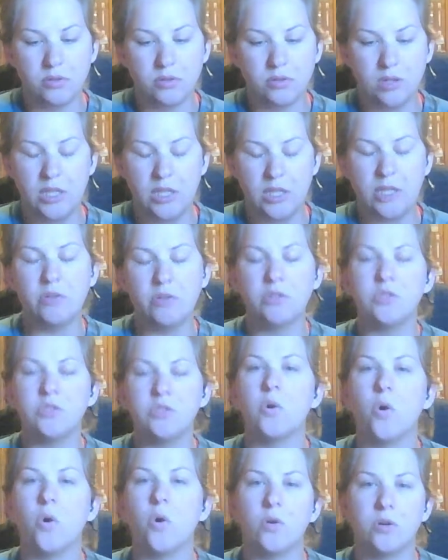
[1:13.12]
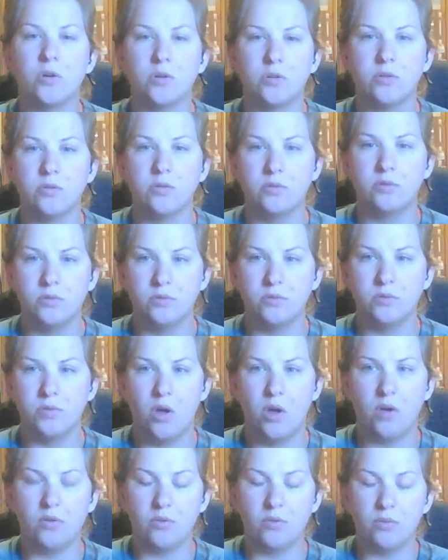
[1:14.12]
the clearance corner
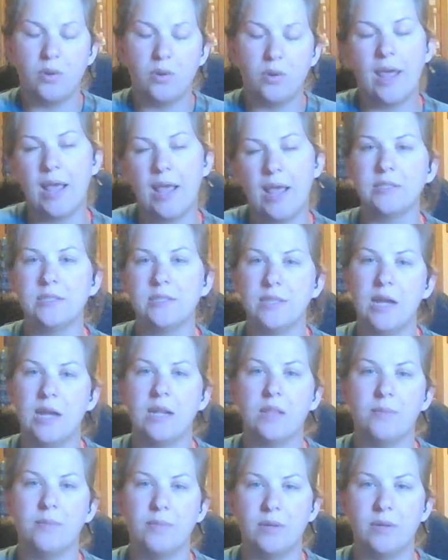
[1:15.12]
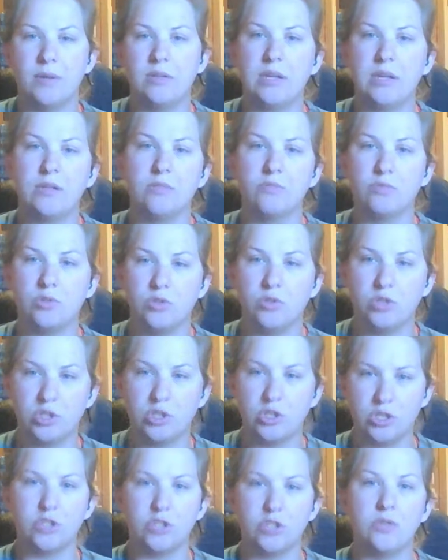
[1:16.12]
on the right hand side of the building,
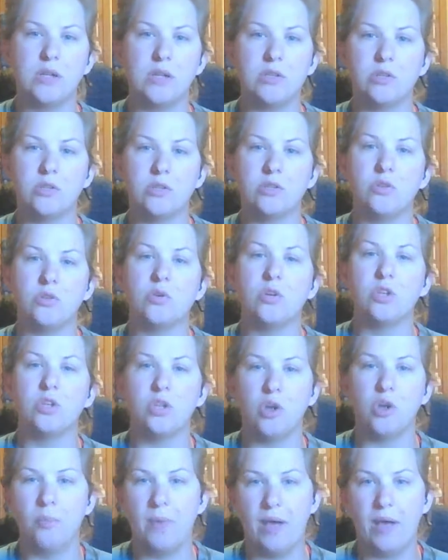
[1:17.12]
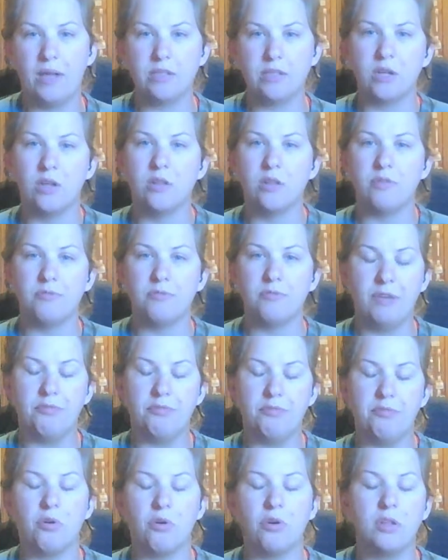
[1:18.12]
just as you enter the door and you go past all the
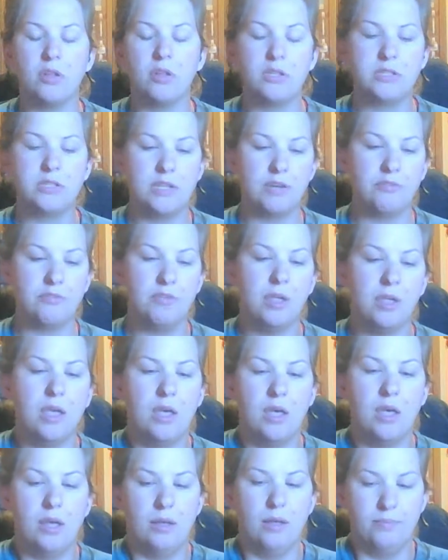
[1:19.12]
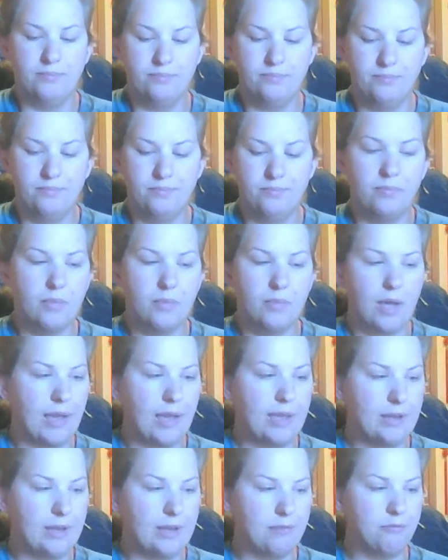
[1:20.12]
fake floral and stuff,
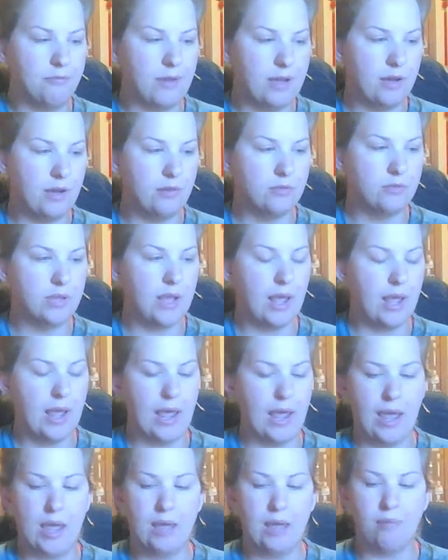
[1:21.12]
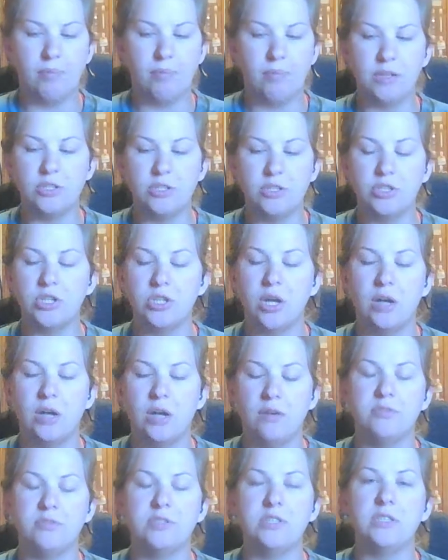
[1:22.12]
I had found a bunch
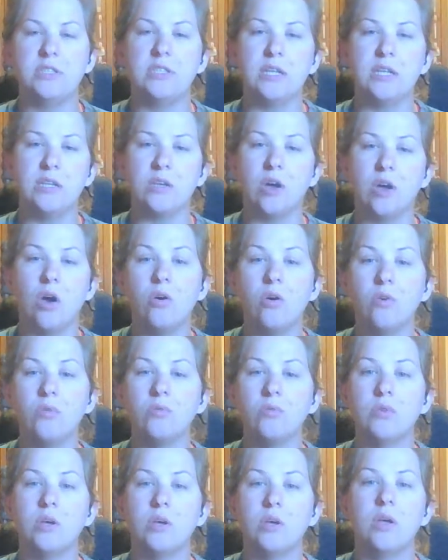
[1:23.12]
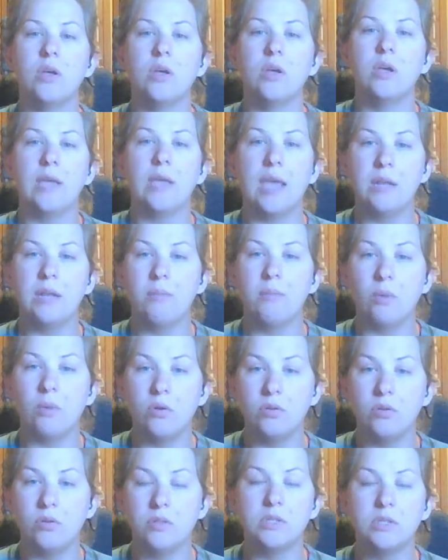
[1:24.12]
of silicone candy
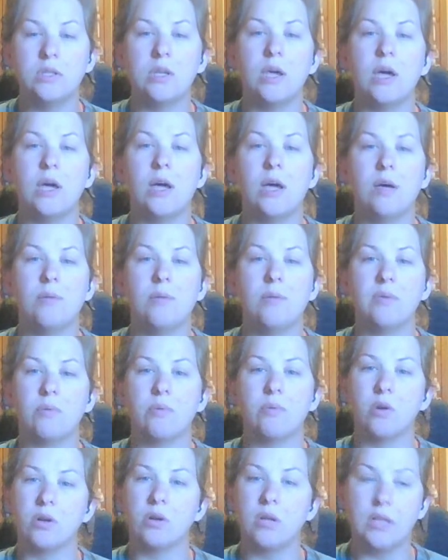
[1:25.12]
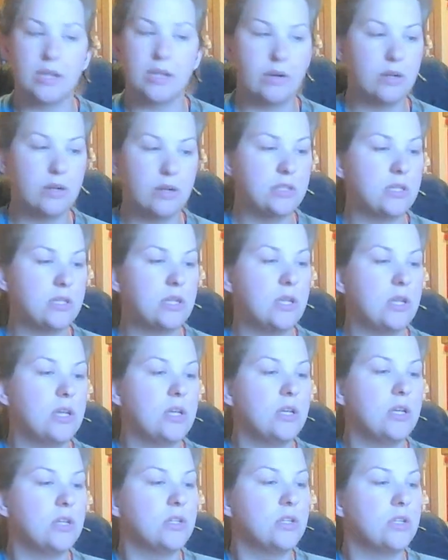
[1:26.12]
molds that were on clearance.
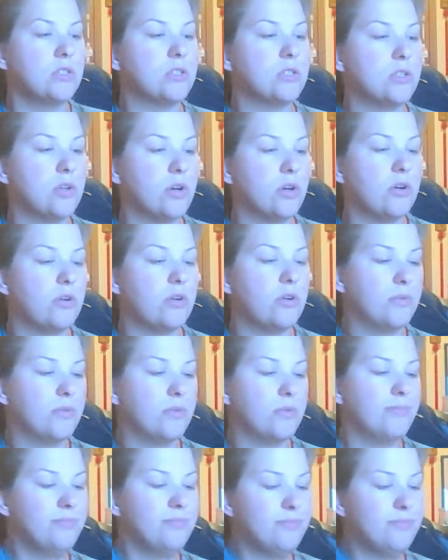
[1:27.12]
So